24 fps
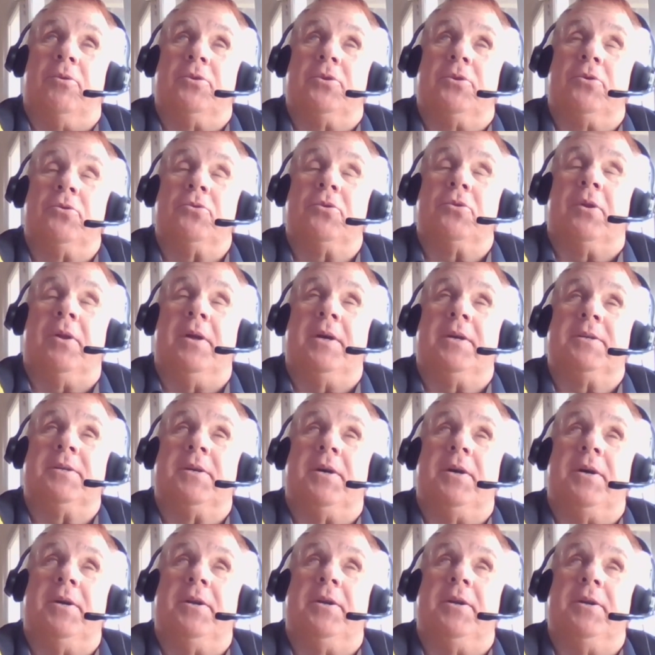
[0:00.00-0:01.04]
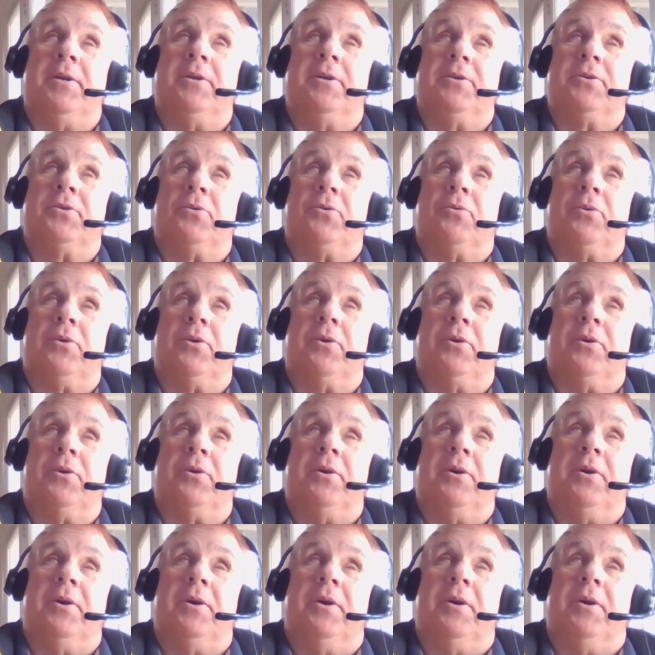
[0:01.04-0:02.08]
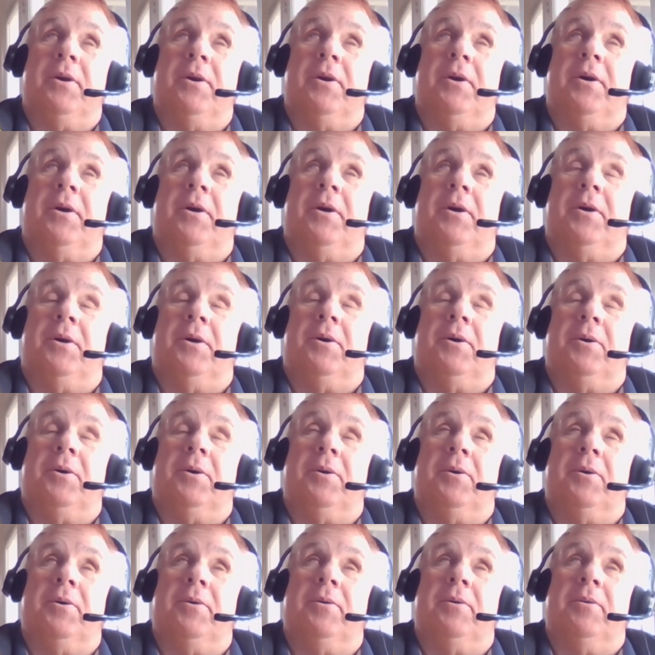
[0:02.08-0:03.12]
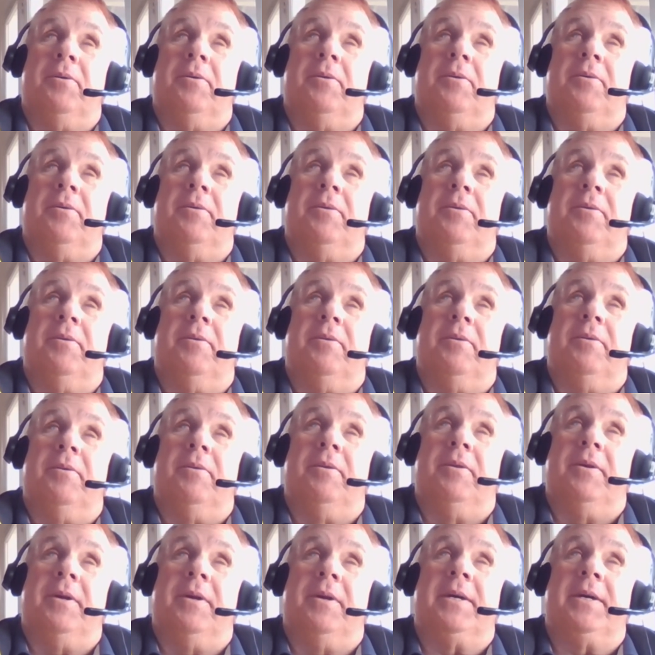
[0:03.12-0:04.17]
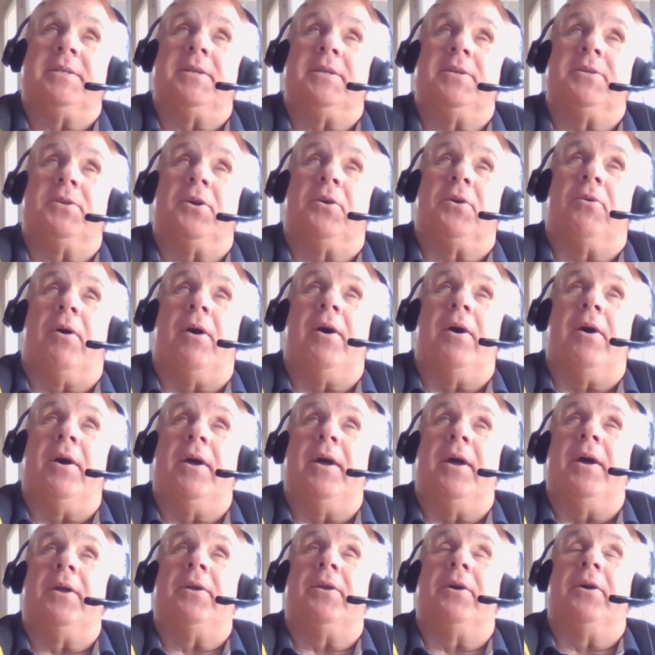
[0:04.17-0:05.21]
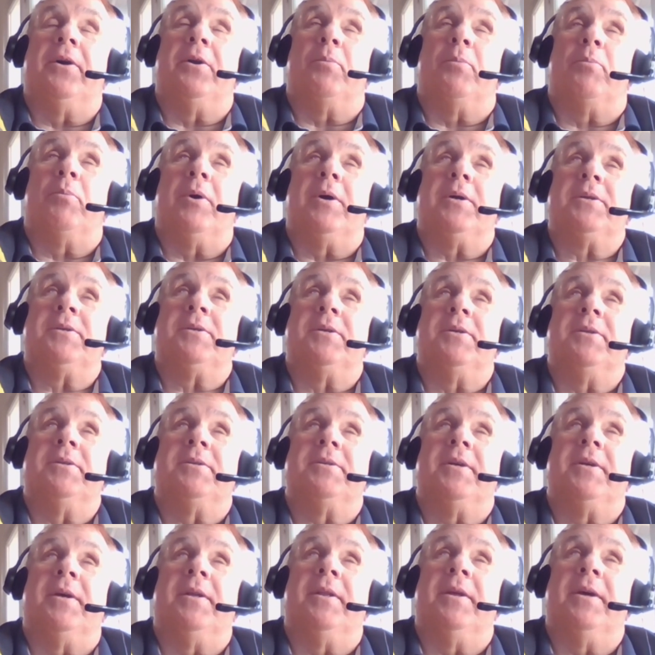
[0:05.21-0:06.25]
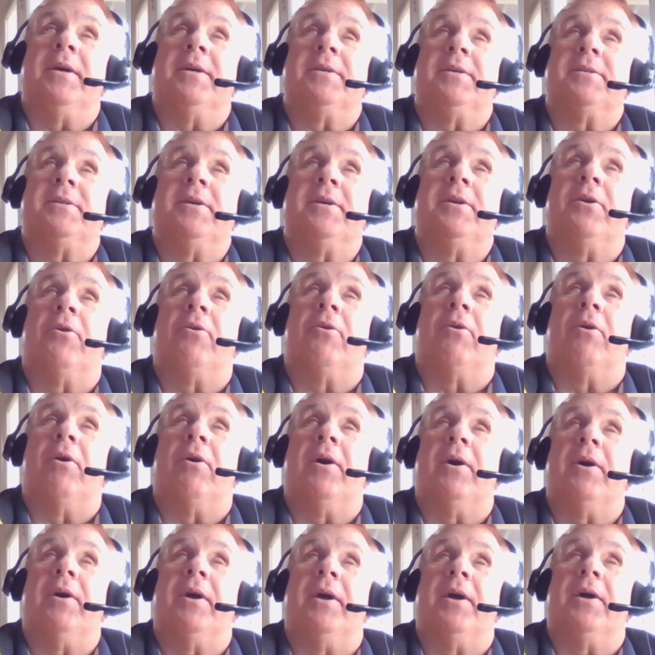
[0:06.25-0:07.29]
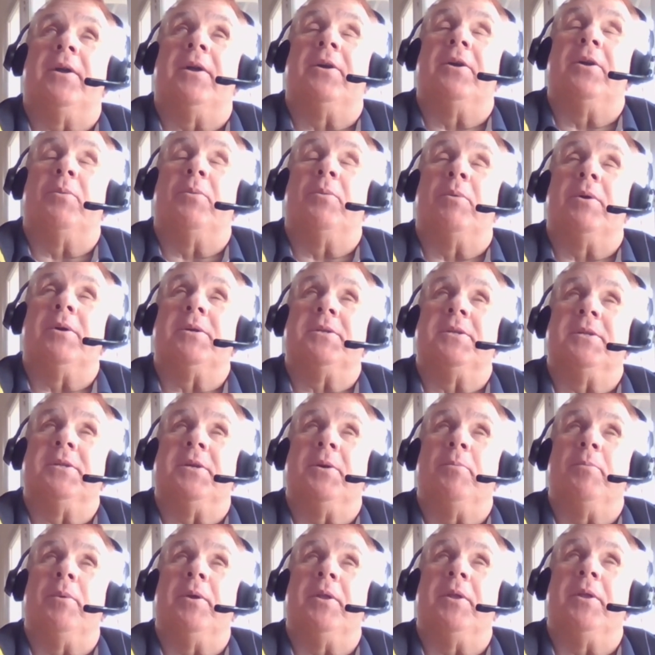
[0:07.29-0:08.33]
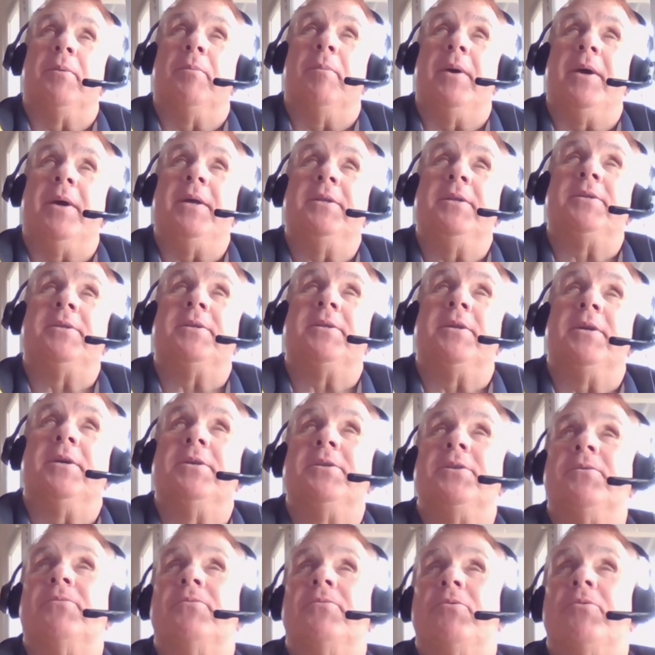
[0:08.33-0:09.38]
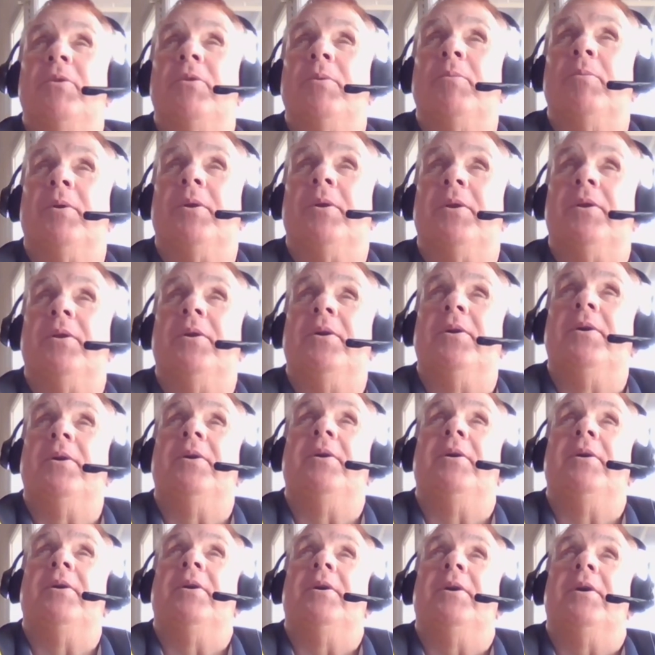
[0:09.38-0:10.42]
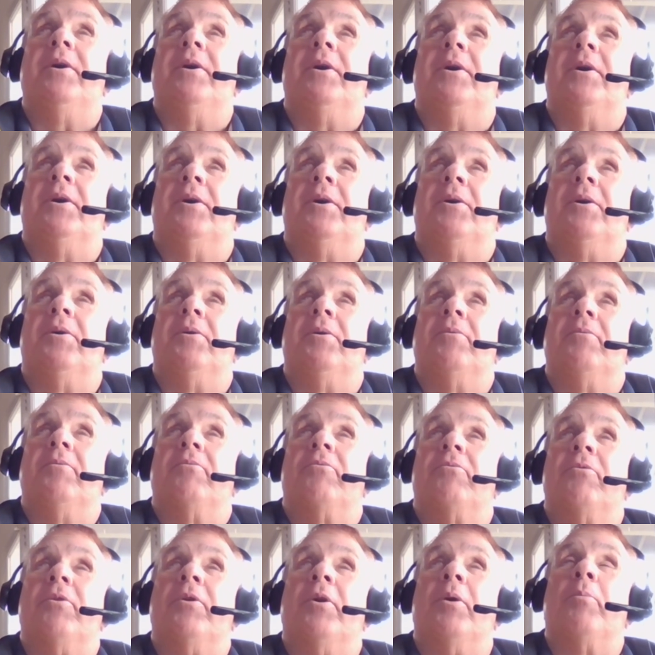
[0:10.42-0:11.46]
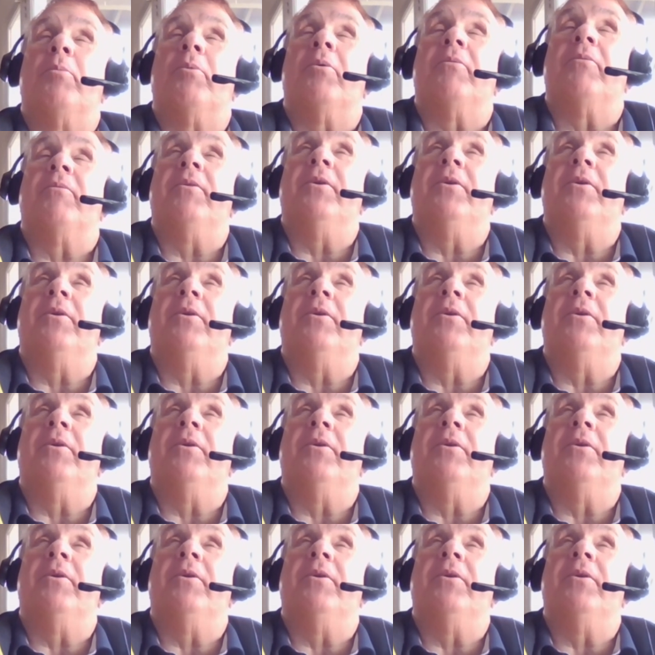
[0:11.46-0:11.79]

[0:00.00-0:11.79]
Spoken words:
social anxiety disorder, the SSRI antidepressants and the SNRI antidepressants have been the mainstays of treatment for a number of